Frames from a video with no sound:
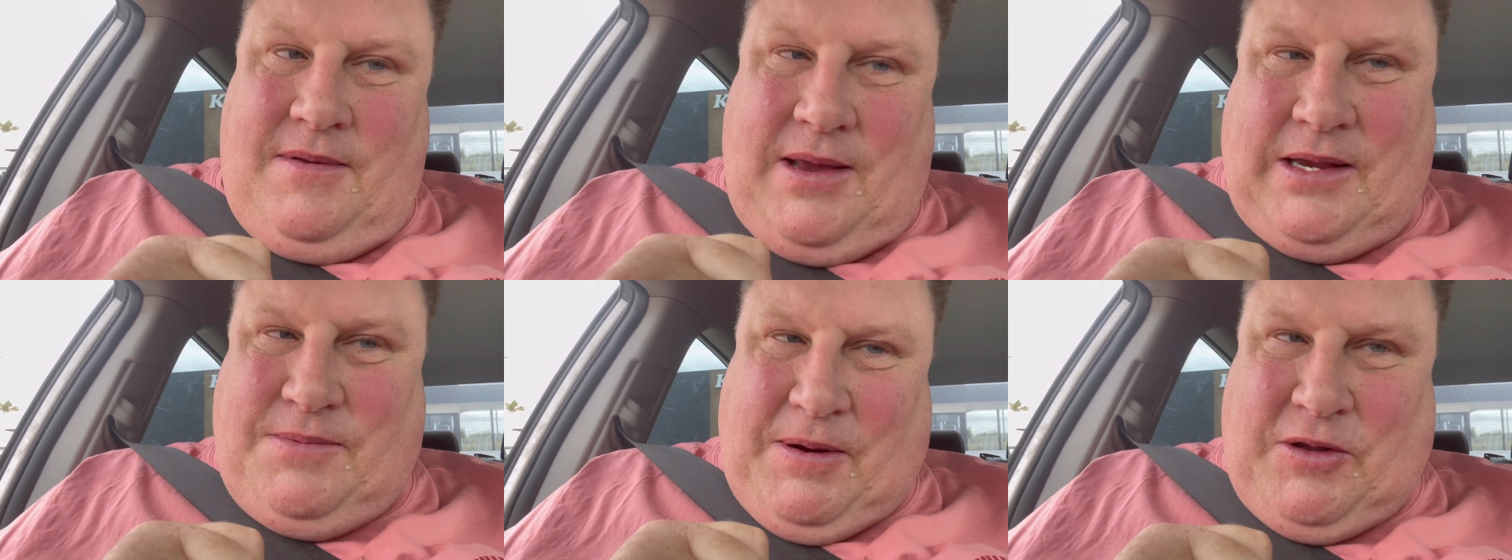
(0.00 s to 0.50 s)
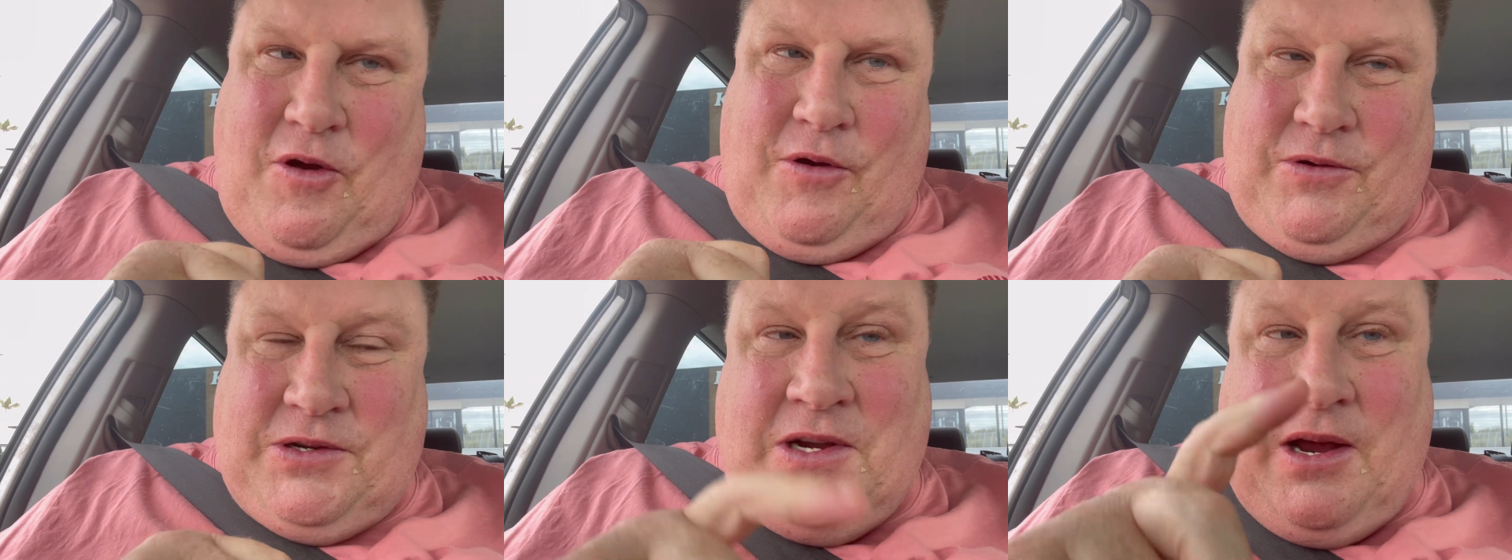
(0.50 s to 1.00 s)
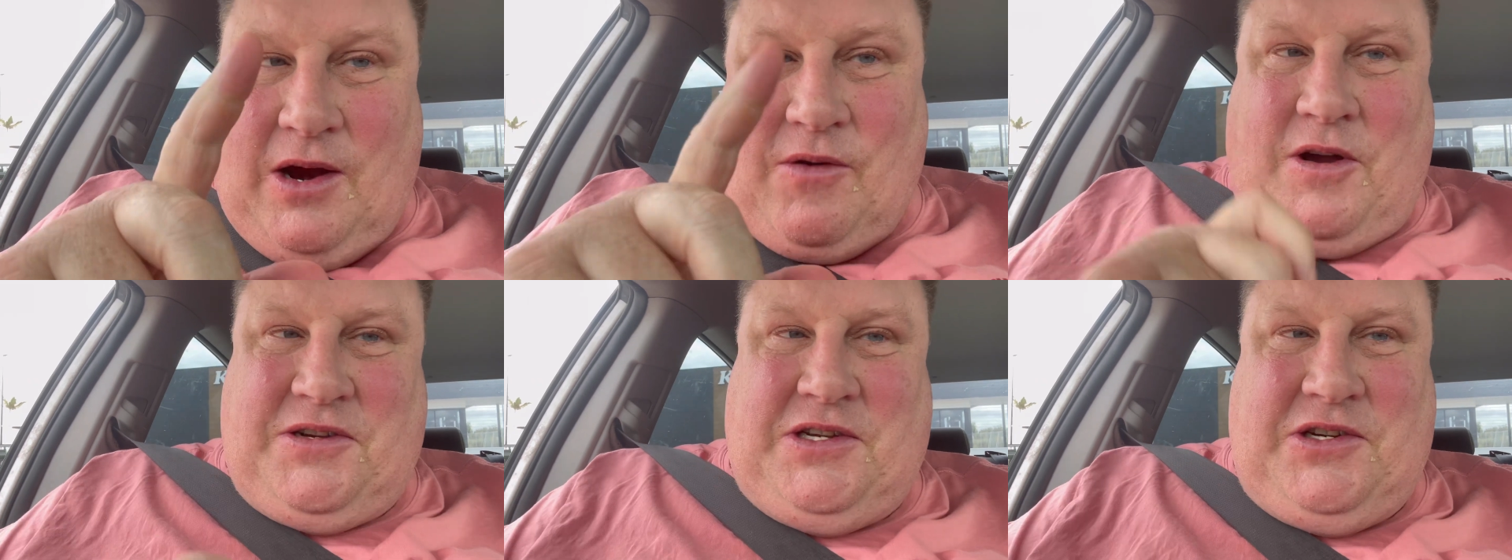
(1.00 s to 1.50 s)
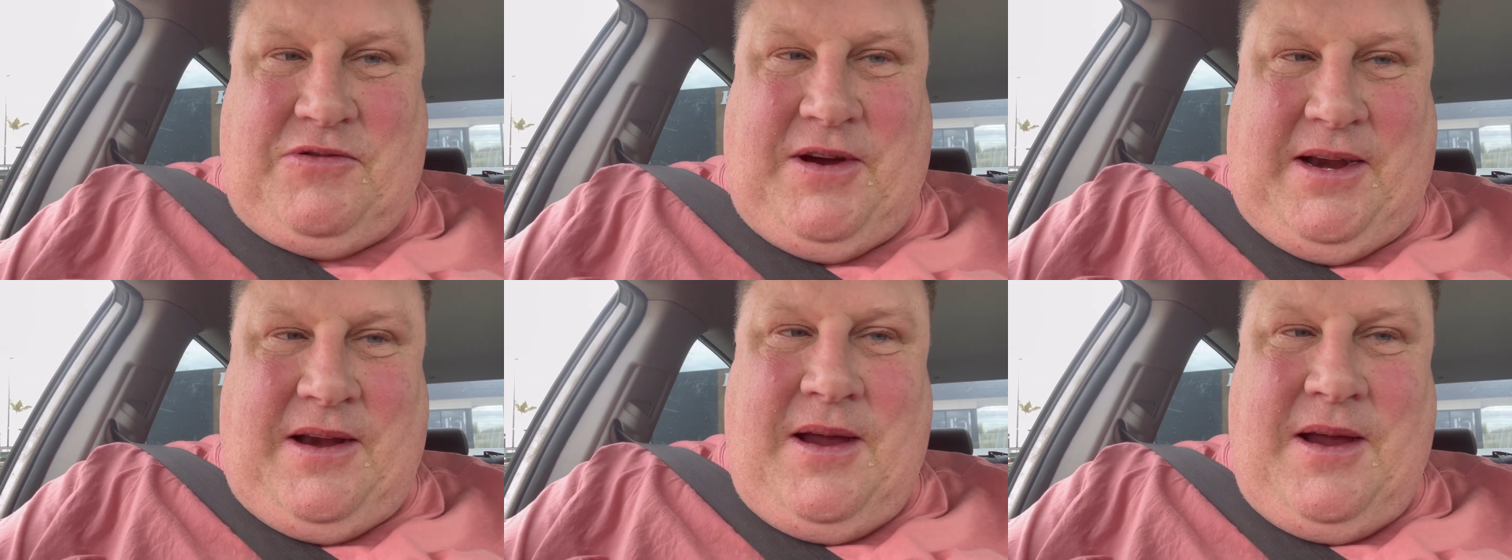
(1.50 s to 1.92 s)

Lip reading: That's McDonald's across the street.